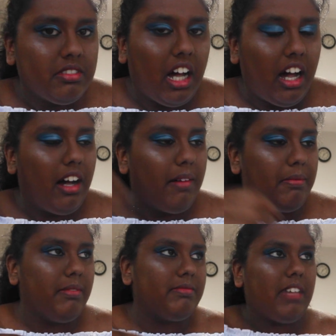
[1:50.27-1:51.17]

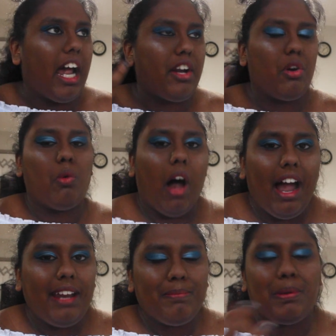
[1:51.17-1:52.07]
I don't know
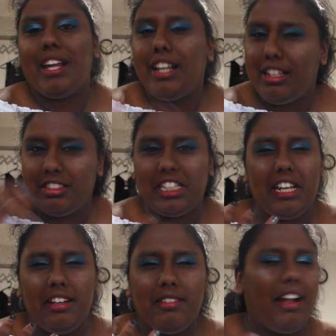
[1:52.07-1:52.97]
why, but it did.